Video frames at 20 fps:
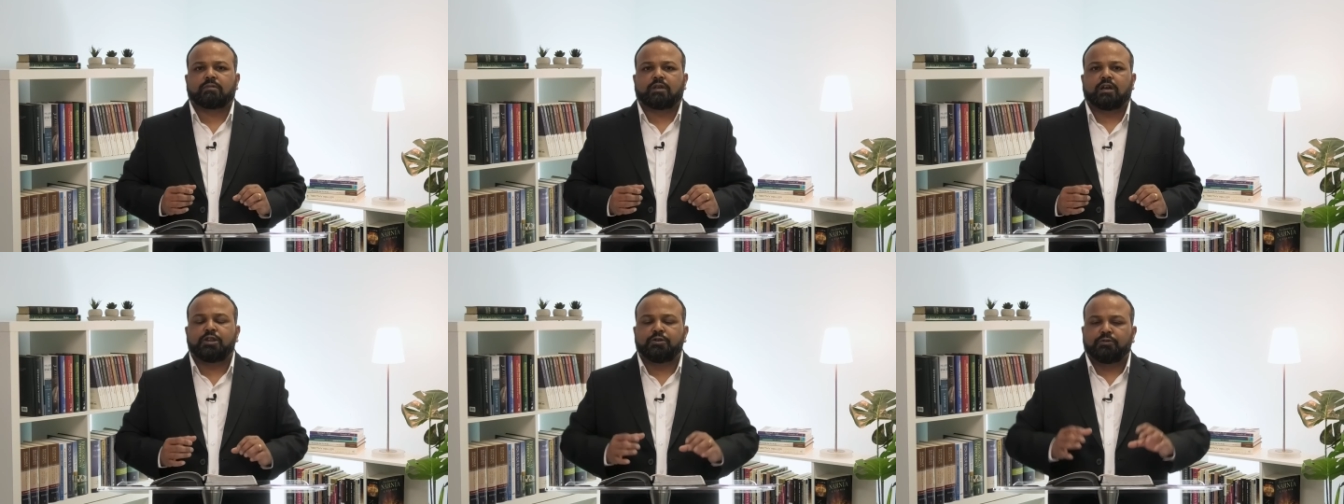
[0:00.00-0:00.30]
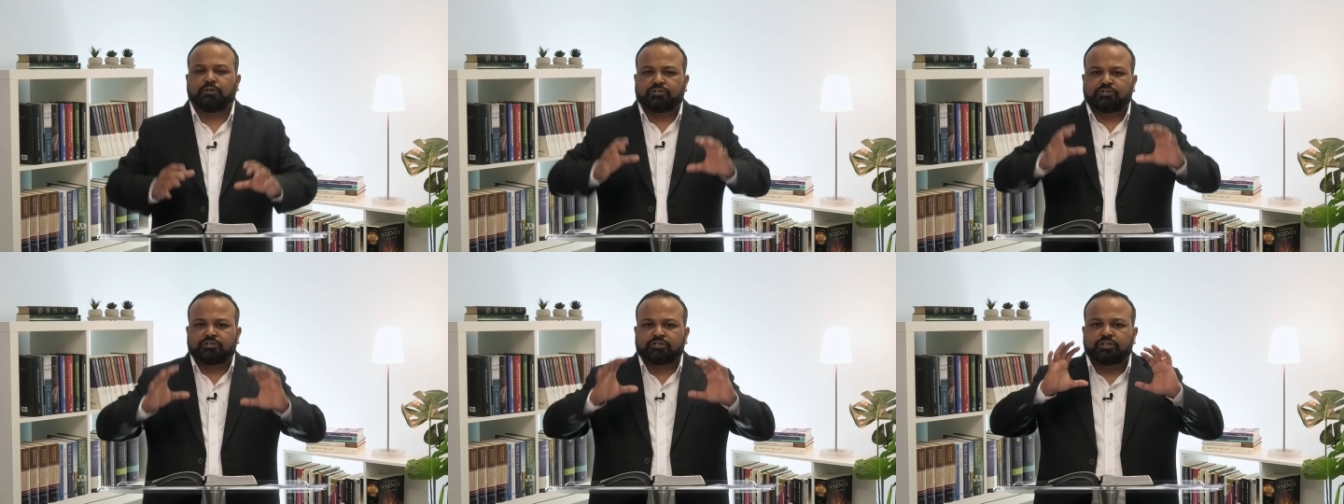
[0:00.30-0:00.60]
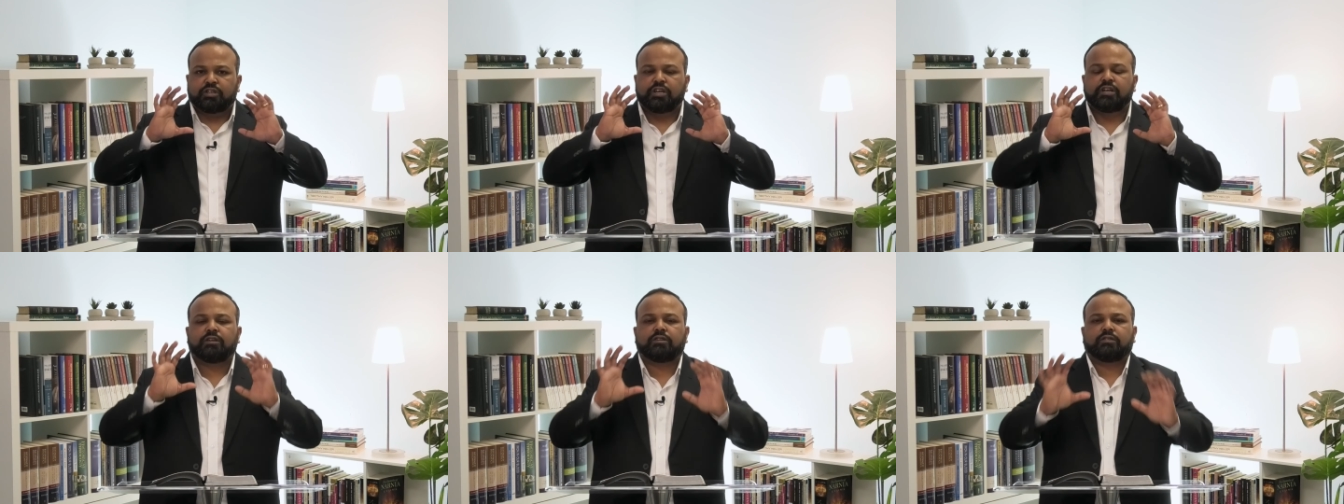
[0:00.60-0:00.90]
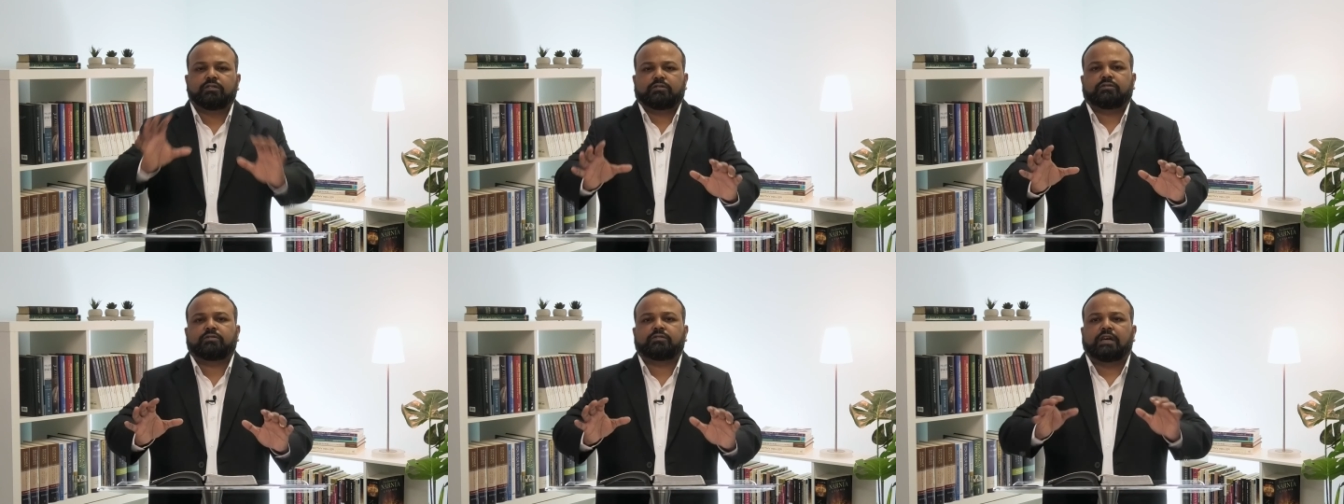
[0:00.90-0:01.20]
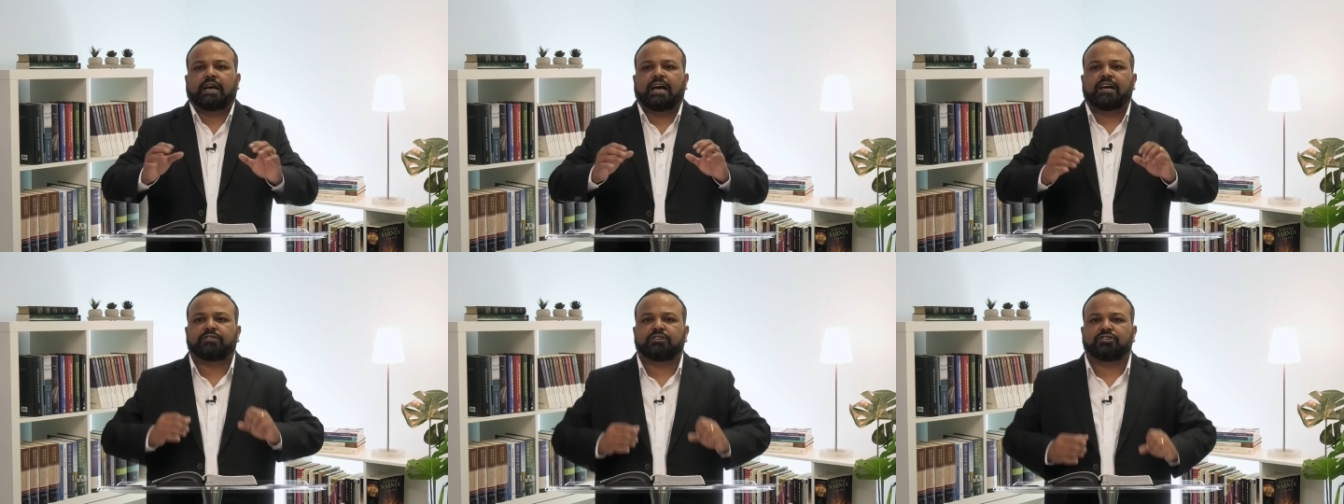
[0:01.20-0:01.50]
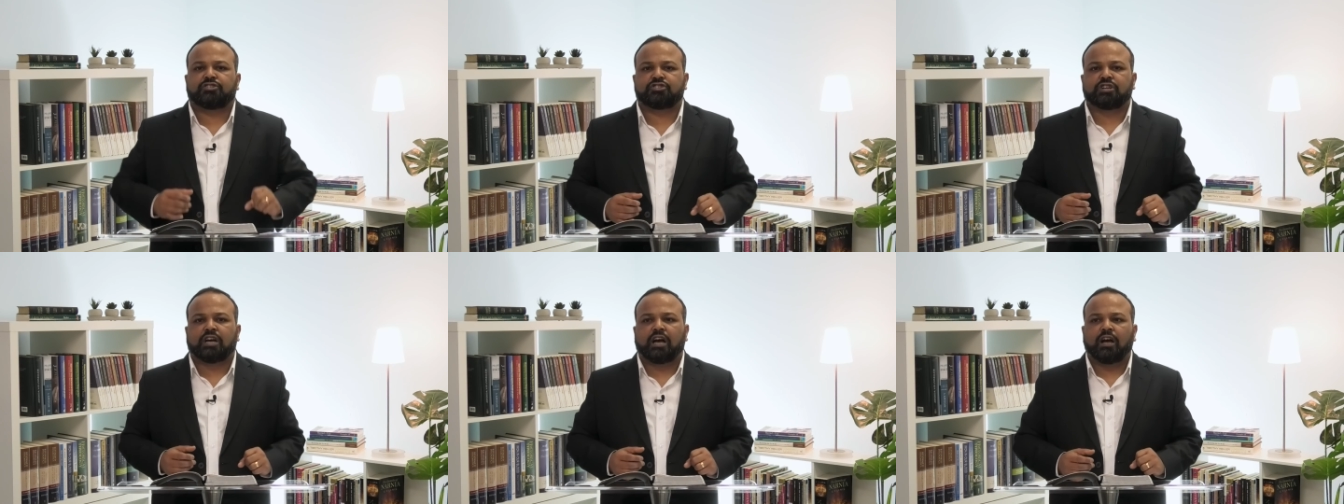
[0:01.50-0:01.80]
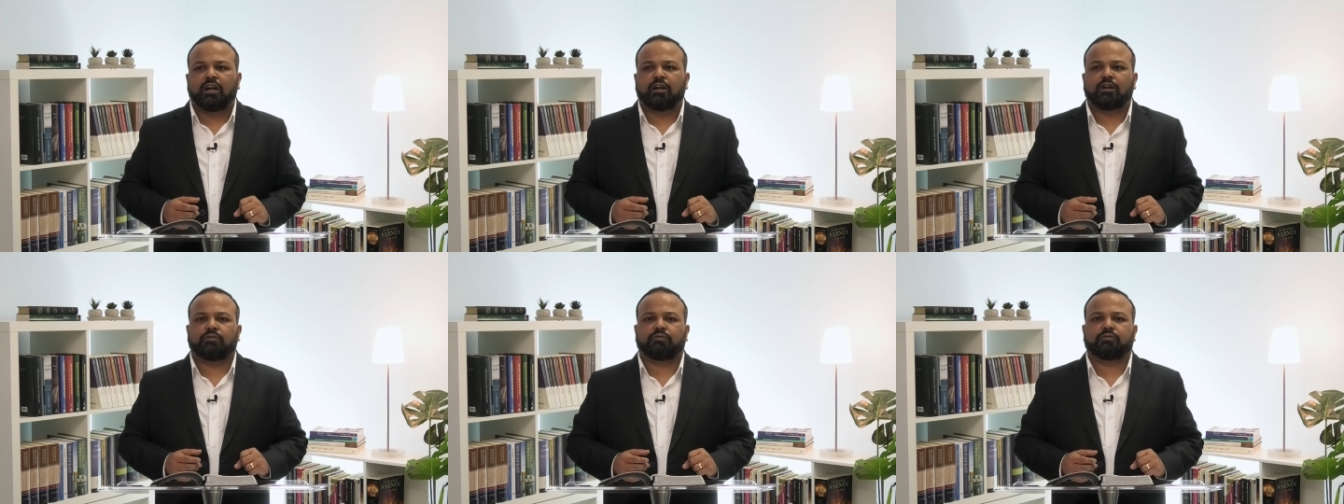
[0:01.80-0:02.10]
and your status as a
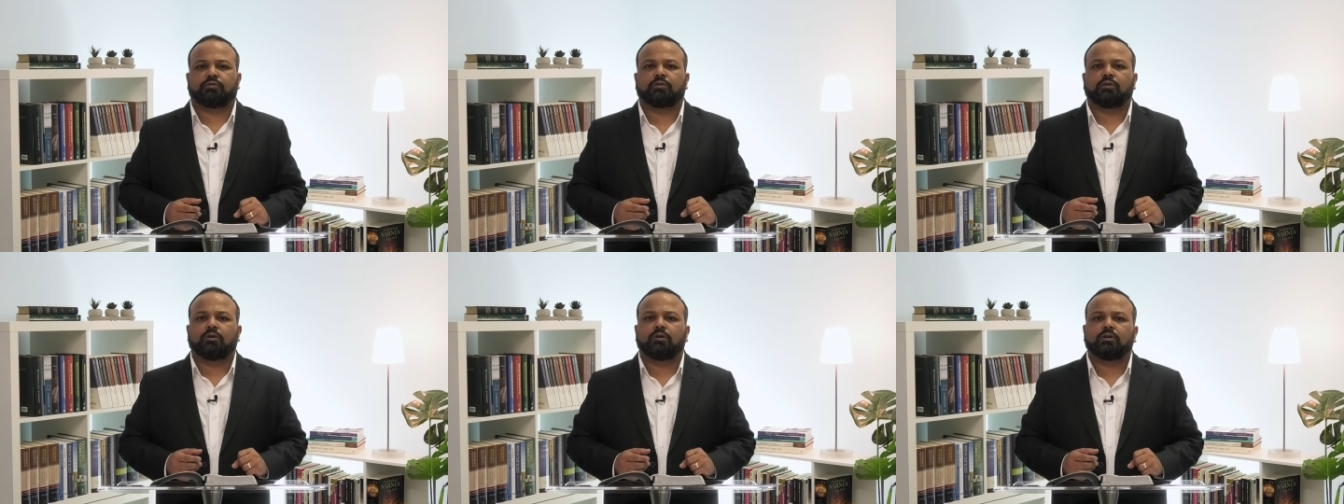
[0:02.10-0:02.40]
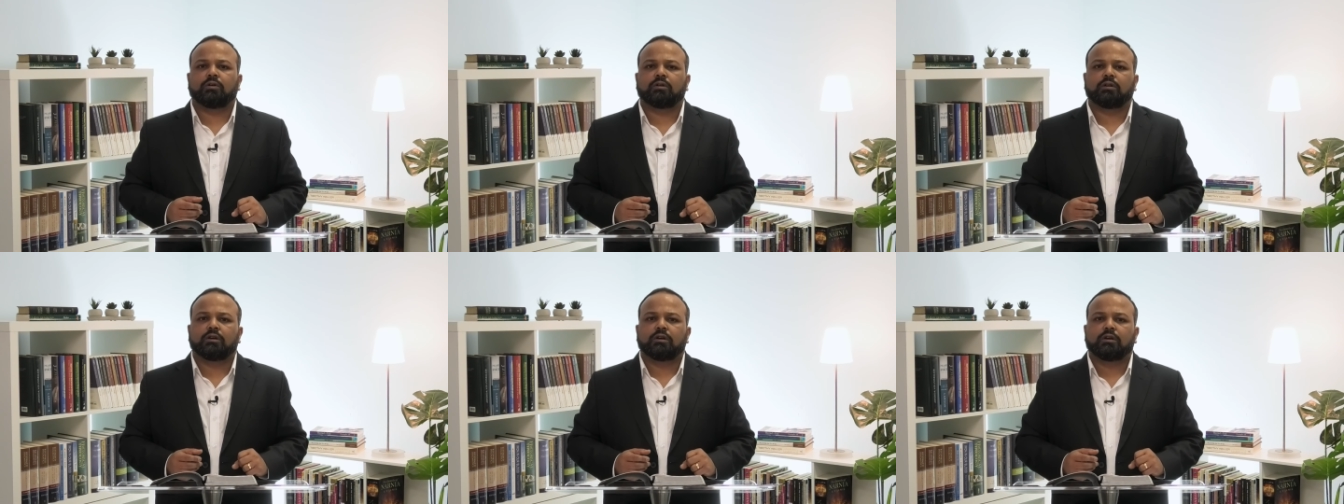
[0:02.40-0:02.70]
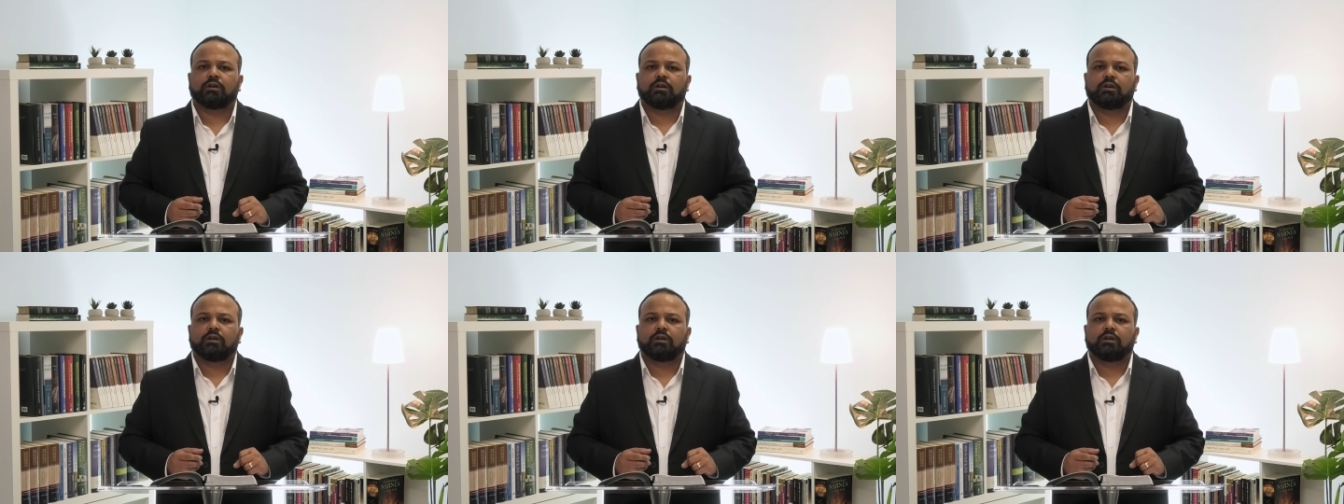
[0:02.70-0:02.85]
child of God